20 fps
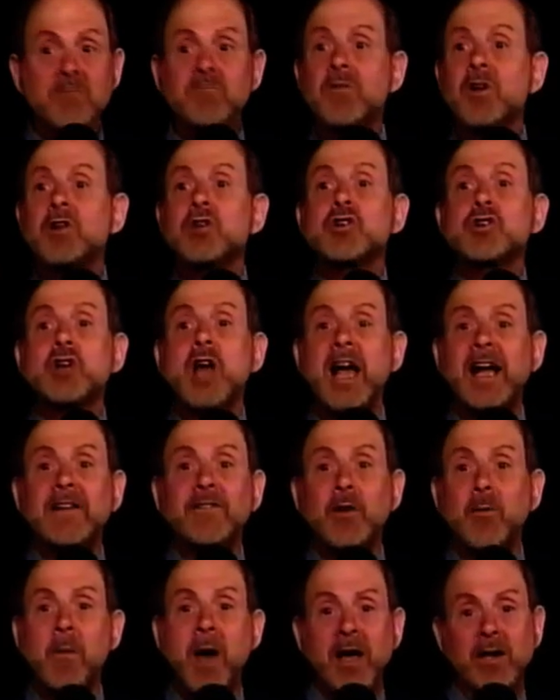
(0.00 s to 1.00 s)
check
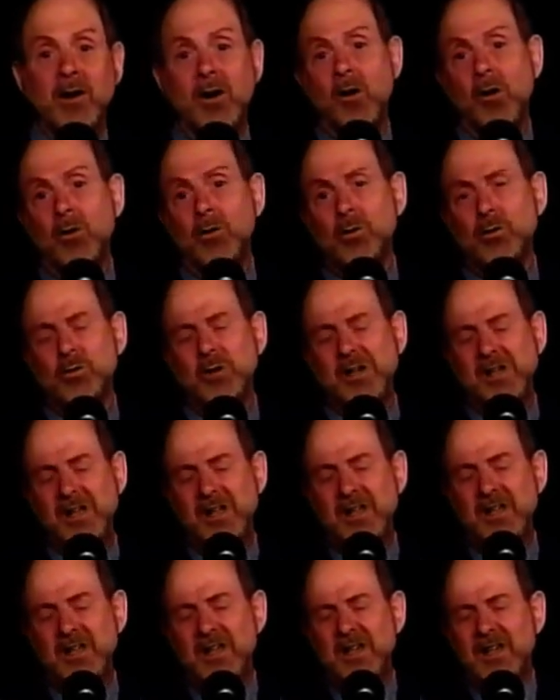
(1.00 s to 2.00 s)
the meadow.
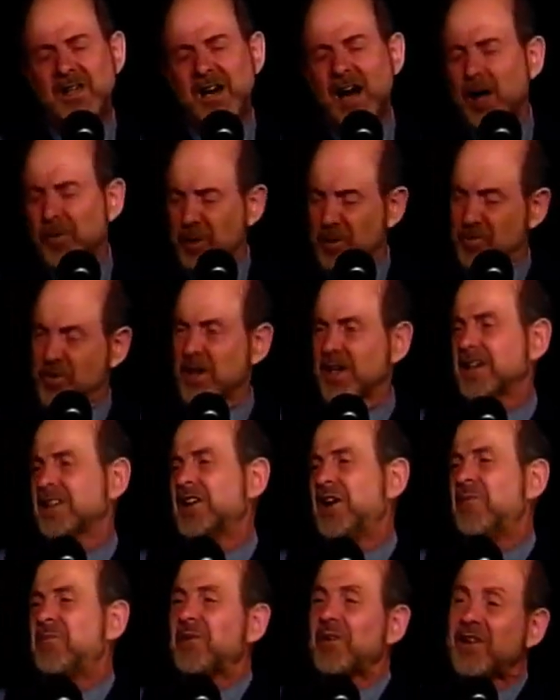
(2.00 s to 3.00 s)
I'll be picking
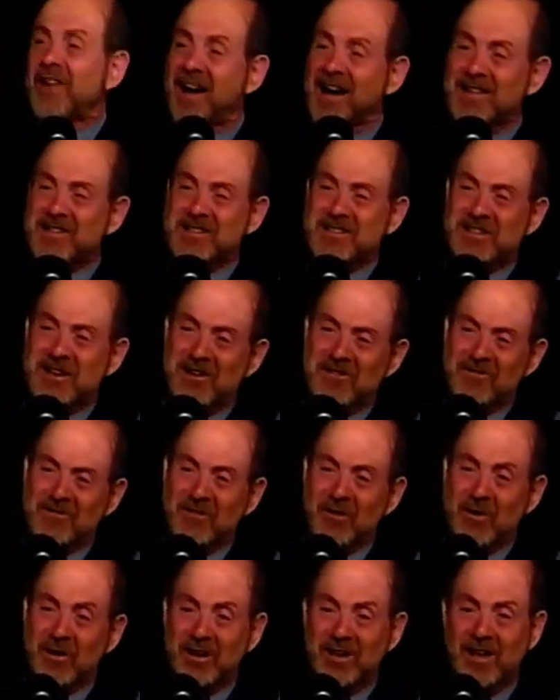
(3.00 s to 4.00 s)
up so
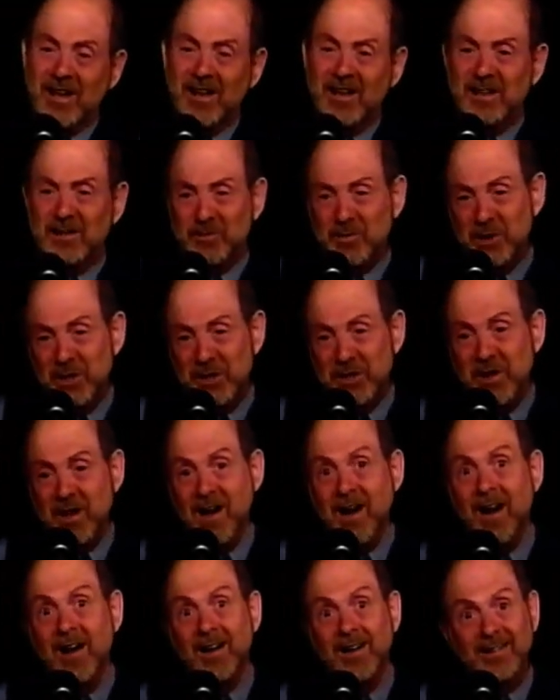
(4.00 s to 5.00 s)
forget me
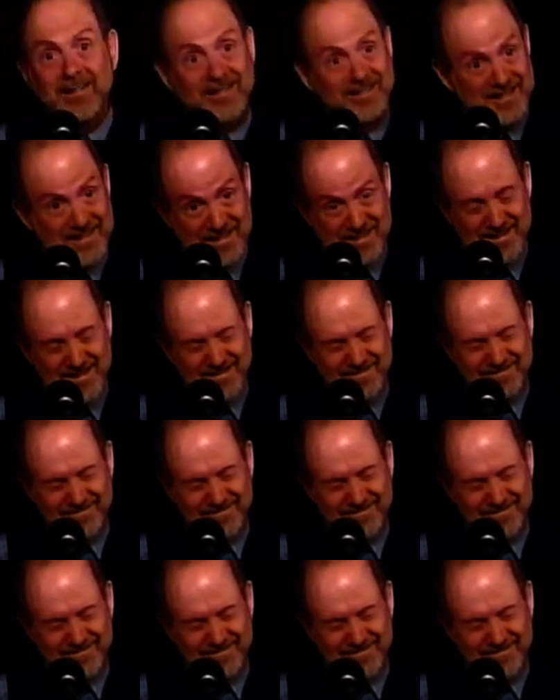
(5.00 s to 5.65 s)
not.